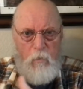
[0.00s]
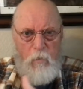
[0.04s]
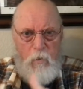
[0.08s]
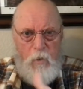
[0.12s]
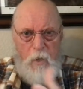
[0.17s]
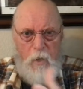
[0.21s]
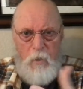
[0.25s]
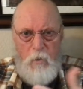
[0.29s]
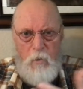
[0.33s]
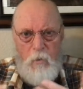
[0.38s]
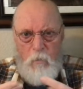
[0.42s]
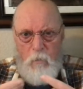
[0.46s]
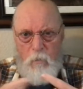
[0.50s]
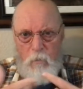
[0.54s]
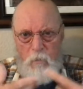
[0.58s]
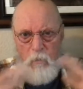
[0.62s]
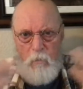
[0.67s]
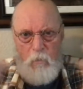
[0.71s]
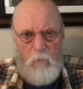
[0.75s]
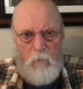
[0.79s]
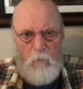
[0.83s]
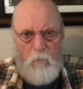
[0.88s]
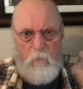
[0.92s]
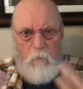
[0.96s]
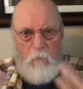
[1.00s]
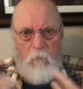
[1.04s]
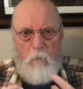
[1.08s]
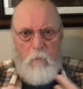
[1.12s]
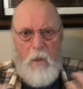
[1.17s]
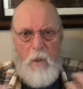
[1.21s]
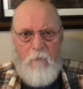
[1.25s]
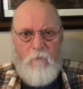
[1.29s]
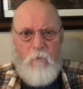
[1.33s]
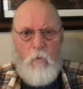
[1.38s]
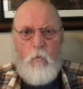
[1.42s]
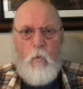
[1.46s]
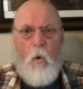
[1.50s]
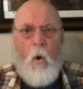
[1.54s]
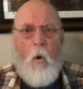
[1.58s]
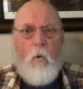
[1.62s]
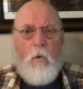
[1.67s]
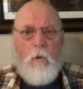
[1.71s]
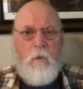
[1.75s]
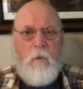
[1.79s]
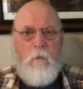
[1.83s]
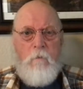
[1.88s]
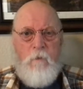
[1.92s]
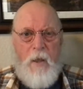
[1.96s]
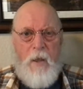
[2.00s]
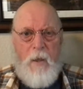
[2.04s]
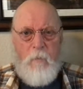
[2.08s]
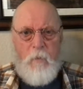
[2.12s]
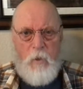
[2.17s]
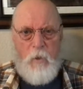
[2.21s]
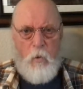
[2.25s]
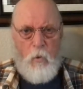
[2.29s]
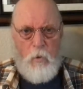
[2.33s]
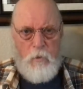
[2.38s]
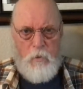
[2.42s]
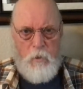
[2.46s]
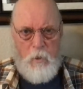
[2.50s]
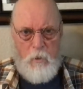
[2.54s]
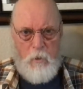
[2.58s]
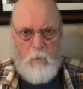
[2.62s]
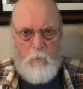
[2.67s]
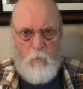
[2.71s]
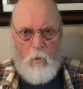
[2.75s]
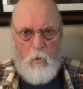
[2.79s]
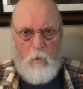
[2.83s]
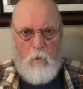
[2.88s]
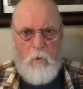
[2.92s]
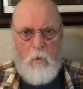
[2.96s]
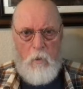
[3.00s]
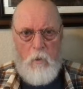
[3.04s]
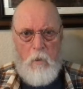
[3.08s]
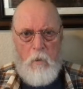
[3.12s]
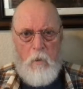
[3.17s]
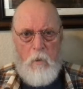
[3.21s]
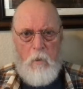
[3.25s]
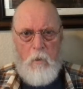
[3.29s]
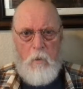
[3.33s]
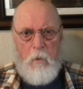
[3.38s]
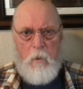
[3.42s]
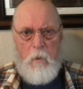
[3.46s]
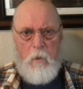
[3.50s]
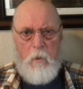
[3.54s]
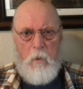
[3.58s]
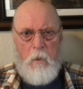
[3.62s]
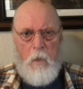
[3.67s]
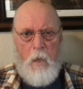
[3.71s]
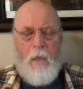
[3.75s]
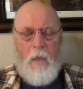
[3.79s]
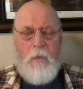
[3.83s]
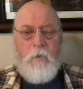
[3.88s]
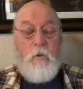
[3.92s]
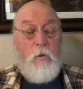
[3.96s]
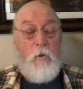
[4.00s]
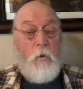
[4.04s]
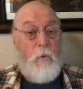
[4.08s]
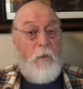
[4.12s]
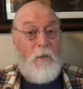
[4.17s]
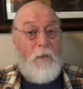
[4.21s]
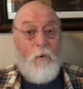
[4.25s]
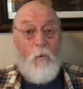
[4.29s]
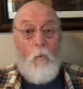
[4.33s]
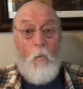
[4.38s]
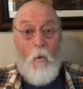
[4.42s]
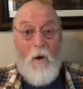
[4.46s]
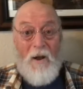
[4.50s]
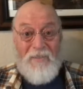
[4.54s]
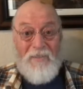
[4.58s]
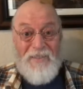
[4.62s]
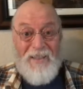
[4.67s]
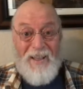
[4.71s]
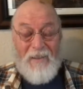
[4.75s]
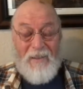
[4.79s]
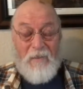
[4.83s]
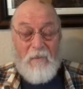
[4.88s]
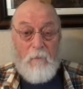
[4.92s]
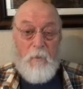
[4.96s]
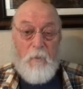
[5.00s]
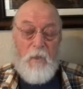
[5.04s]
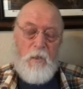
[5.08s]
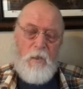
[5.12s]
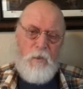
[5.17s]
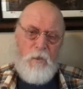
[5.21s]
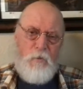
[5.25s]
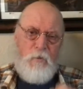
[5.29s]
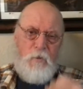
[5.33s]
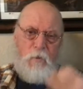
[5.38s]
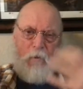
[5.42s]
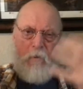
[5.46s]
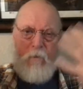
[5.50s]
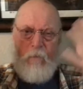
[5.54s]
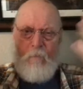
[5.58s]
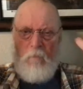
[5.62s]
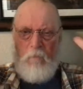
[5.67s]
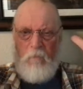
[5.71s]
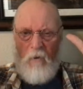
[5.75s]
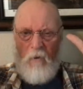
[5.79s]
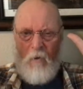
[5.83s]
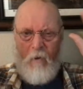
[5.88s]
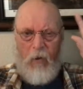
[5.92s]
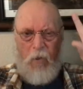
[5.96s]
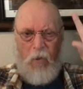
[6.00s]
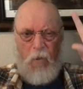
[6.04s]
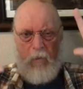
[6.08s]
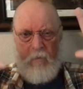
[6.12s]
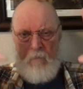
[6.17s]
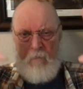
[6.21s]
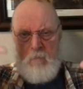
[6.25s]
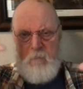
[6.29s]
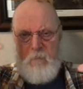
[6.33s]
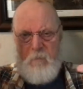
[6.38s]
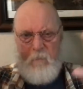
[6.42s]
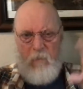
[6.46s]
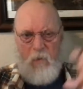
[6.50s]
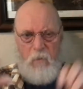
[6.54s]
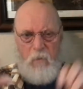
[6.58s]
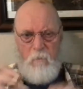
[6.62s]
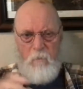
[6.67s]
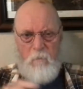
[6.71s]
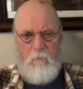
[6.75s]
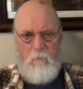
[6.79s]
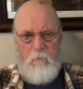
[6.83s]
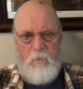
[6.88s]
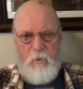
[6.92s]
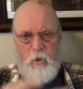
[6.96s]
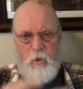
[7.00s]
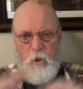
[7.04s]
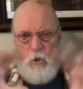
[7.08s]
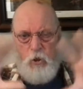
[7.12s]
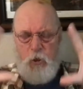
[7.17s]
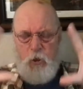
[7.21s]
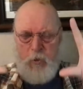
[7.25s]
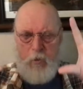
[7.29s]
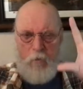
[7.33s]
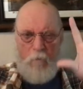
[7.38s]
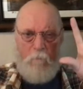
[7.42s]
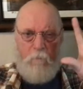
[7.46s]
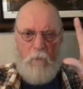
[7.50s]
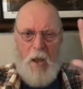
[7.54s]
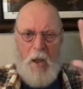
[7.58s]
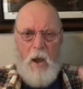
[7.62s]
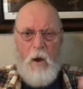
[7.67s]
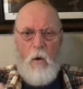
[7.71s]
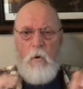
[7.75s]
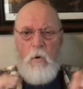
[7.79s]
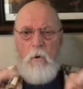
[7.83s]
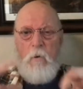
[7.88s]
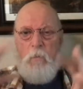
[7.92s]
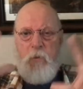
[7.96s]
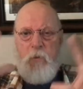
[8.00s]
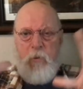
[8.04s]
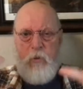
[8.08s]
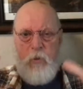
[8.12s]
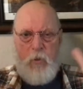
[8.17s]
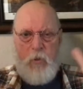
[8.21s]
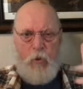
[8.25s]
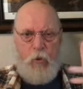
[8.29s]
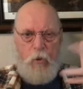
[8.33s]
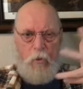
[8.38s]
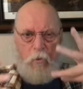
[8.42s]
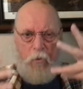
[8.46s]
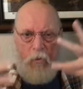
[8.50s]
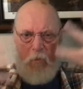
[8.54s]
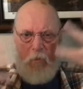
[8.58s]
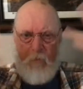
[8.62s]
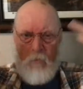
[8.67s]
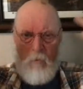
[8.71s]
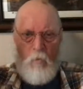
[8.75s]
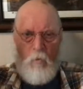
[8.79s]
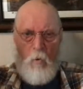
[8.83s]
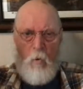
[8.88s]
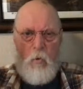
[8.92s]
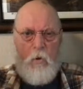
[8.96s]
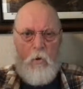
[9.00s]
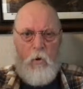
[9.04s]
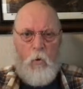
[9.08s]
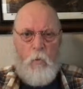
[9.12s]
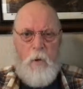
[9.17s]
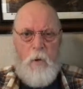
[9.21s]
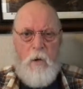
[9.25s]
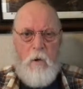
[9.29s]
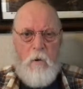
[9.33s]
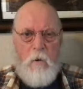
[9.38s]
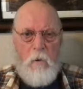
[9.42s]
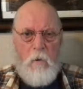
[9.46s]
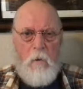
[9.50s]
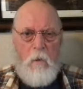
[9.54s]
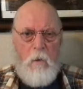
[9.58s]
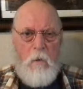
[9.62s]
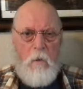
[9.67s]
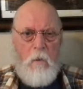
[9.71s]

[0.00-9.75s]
they don't have a role in the family courts anymore. And so they don't want that, because there are various positions of power, positions of their whole career,